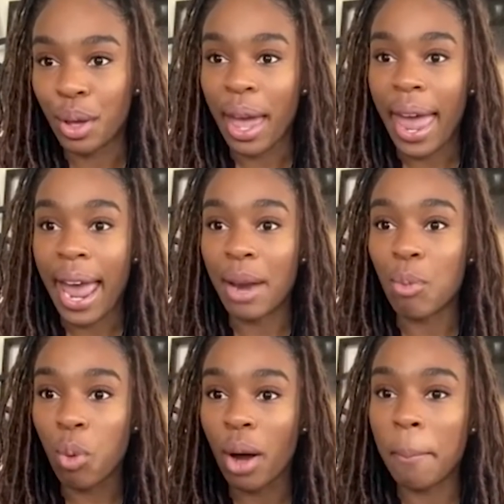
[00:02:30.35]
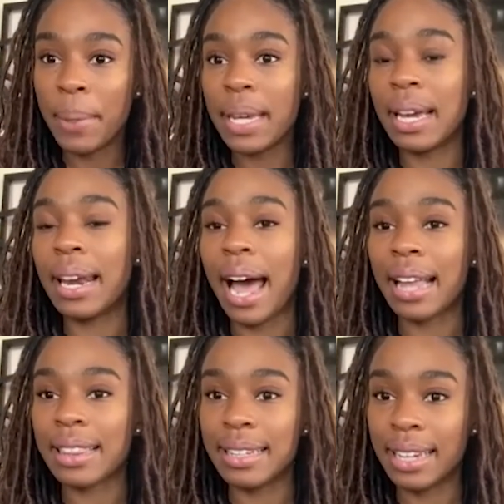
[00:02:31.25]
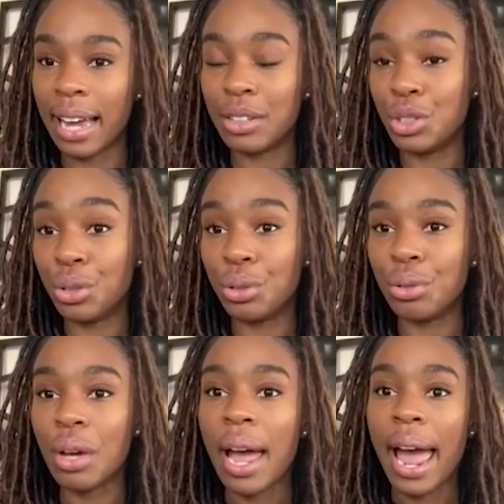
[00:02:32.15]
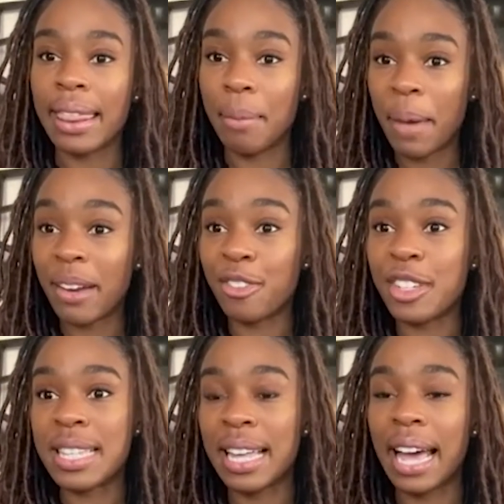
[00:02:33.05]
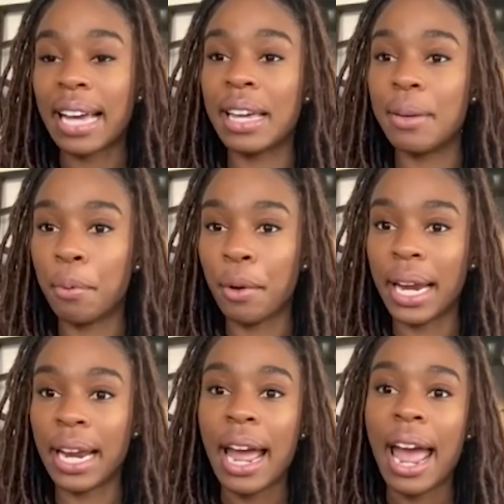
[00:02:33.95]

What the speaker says: and what being an athlete can do and the benefits that can bring.